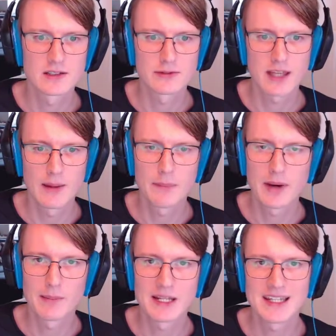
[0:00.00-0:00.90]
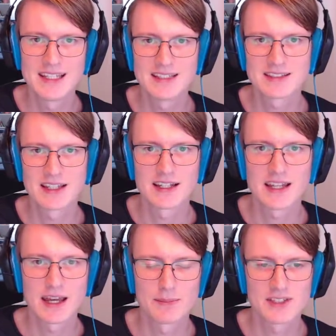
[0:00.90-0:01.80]
of KEM public keys and
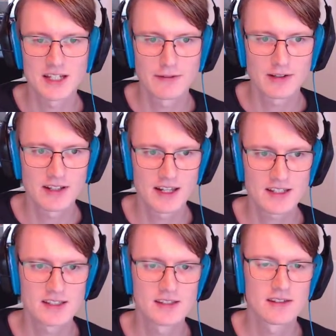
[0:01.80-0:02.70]
KEM ciphertexts.